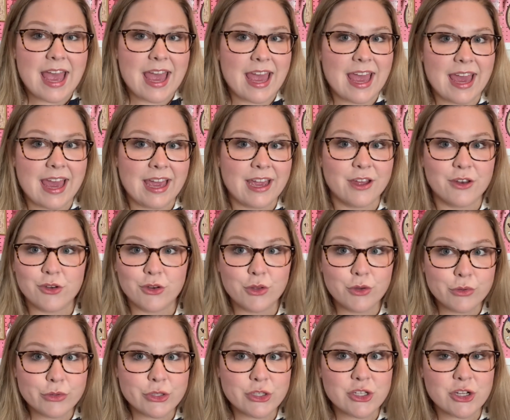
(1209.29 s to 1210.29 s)
a
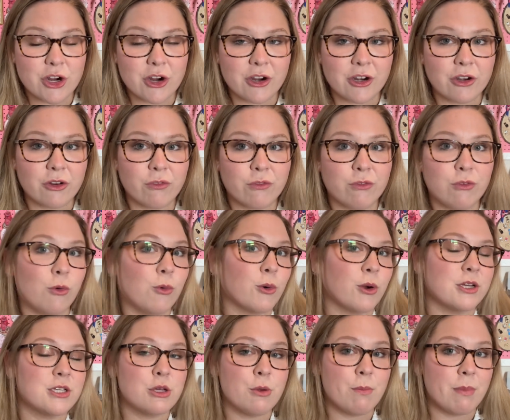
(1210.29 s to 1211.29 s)
new start
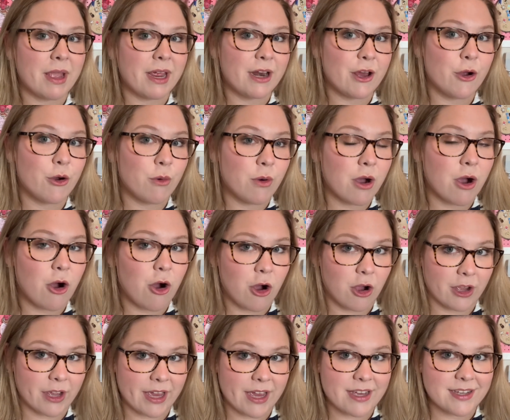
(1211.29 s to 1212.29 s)
for Tomato
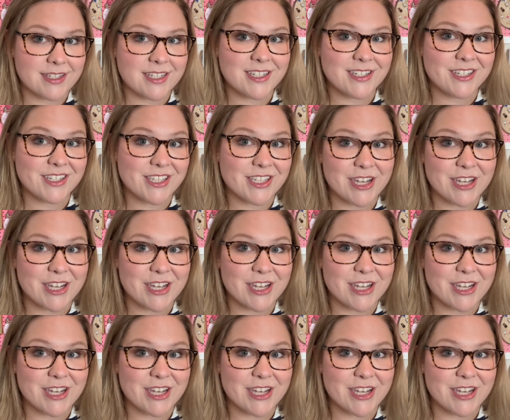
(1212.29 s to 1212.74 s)
August.